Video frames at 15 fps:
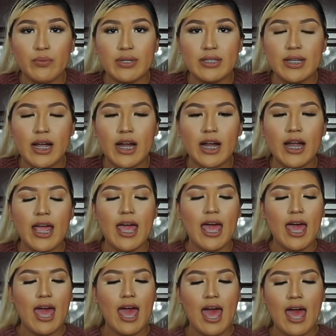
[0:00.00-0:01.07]
was there.
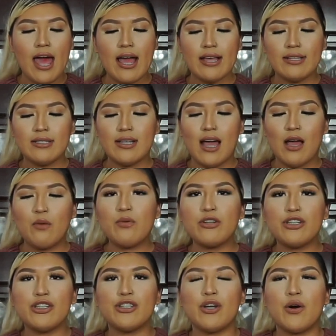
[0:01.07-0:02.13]
And
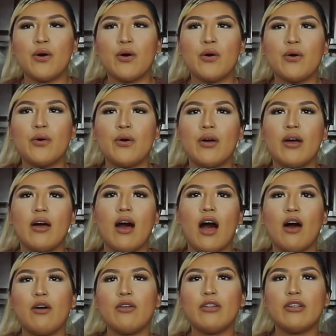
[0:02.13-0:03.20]

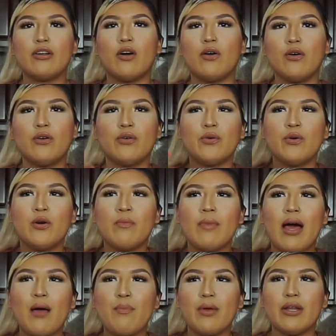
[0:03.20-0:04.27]
I'll go Google
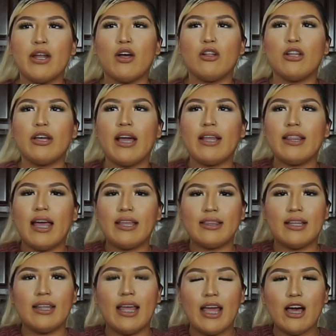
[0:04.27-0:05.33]
Map and I'll look at like
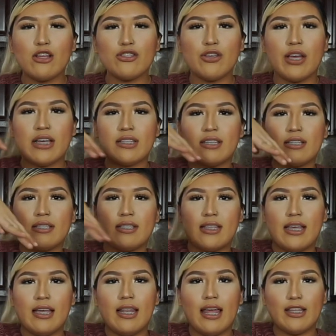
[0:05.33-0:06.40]
the layout so you guys can
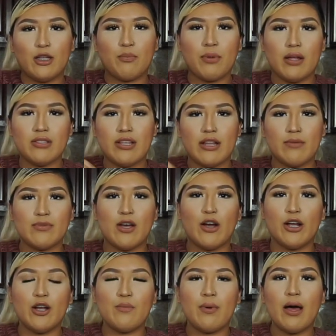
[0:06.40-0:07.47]
see like the plaza that I'm
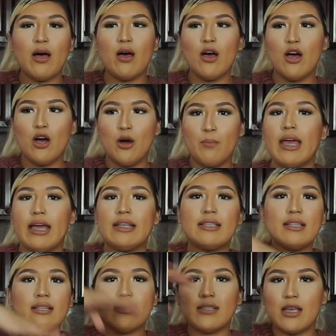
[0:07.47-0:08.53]
talking about. It's
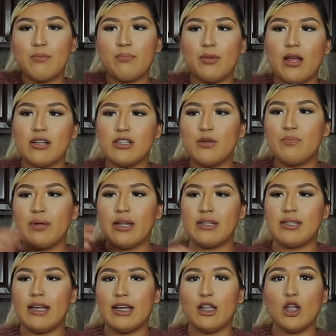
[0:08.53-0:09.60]
in the same plaza, but
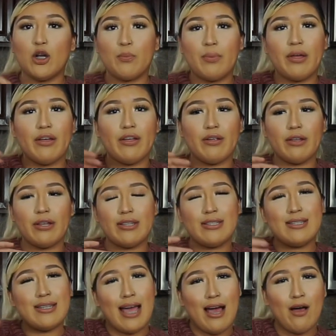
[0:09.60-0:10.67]
it's like a little bit
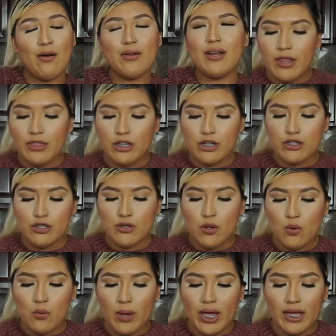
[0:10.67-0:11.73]
down. There's
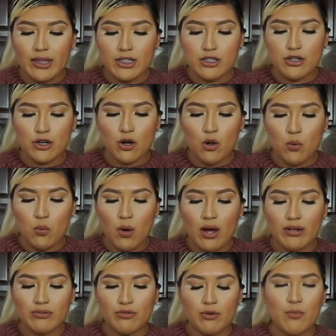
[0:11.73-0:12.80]
no way this girl
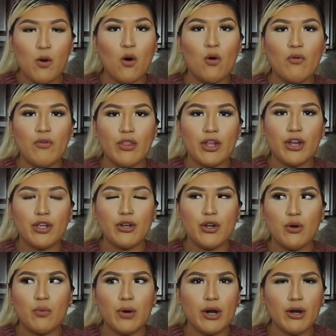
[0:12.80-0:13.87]
walked from over there, you
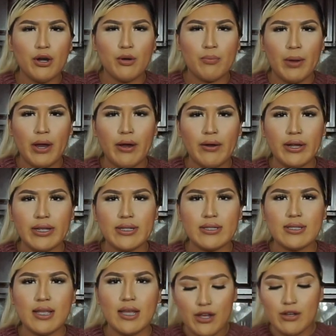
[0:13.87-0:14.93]
know, where are her
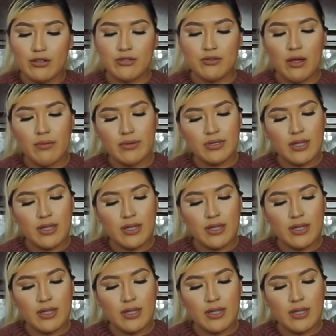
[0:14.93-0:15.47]
parents? And so I